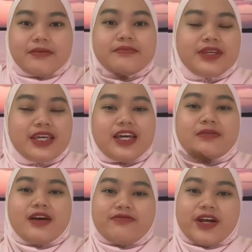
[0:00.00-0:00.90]
Me and
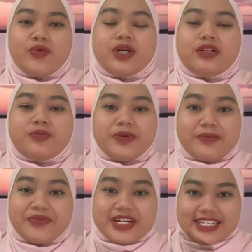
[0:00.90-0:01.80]
my friend will be
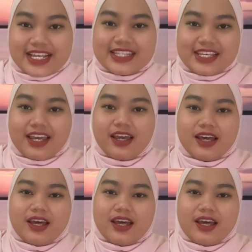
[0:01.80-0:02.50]
presenting